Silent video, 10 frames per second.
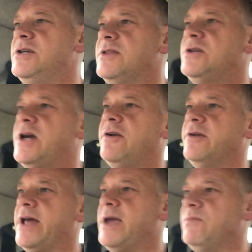the channel
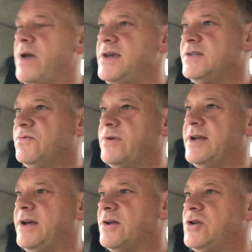name isn't
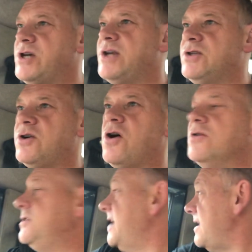really going to change the
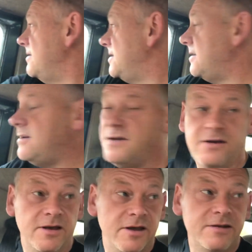content,
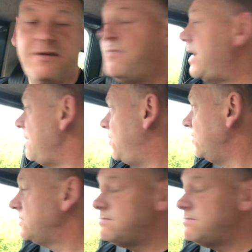and if people